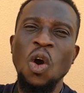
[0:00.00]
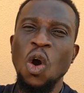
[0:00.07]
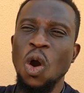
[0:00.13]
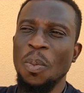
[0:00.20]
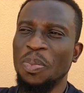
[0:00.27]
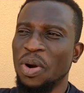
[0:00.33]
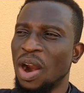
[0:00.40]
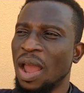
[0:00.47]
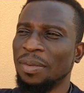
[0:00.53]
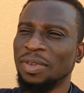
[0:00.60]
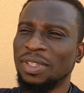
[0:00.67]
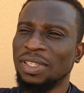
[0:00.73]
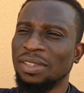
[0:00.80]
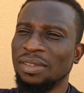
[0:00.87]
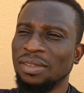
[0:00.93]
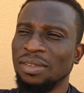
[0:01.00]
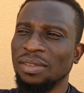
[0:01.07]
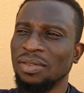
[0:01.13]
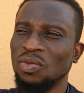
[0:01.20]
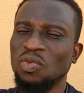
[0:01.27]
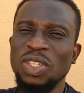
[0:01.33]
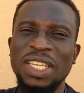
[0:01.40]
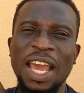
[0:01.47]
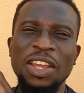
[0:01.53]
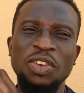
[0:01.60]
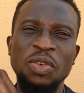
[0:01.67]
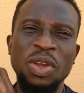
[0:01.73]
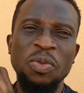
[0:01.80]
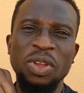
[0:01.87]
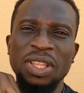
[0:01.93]
or perhaps what are you
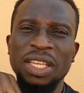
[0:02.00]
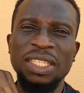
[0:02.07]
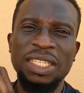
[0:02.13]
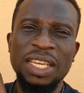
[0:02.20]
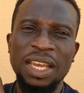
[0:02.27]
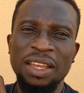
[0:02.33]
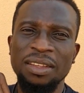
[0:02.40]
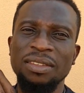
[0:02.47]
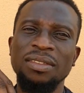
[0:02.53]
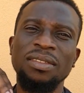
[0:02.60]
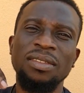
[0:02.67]
doing with it here?